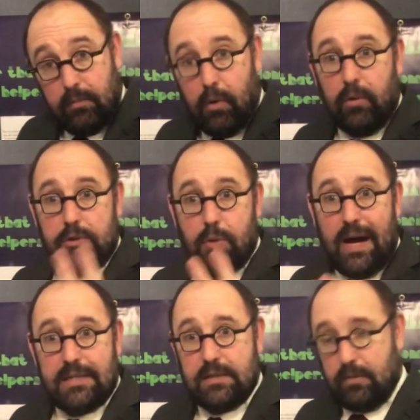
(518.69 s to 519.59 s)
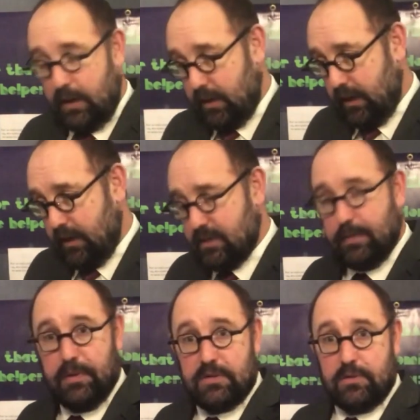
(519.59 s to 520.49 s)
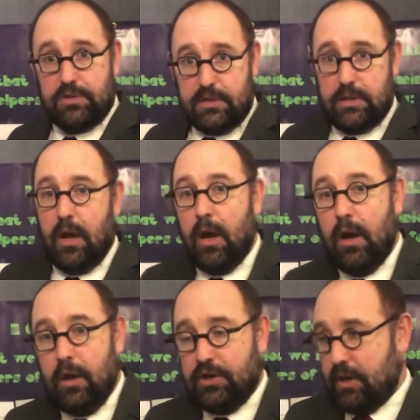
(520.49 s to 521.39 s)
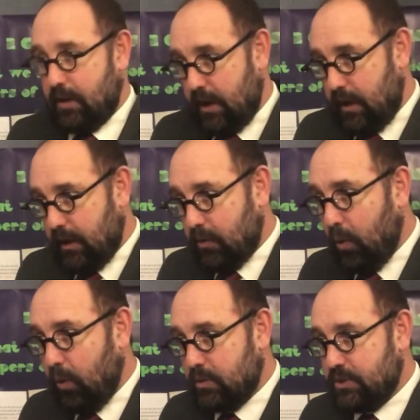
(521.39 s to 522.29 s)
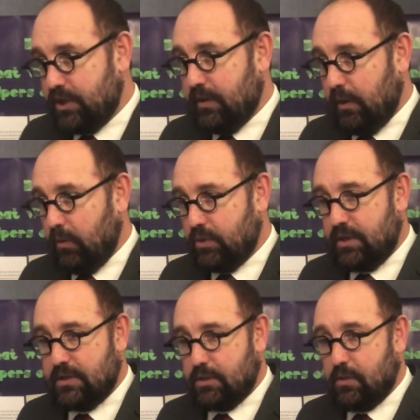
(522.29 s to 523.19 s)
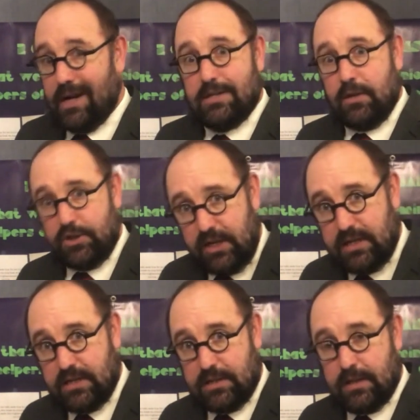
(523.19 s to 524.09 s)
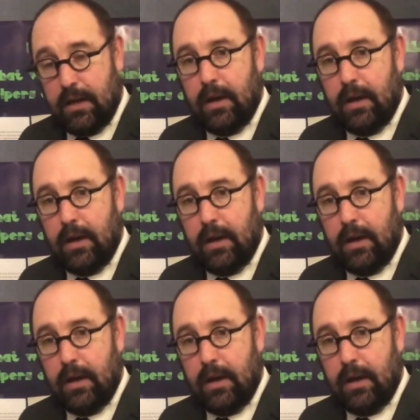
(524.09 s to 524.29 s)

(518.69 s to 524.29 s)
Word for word: Paul twice in, in, in his epistles just uh, calls G, the Lord Jesus Christ Jesus.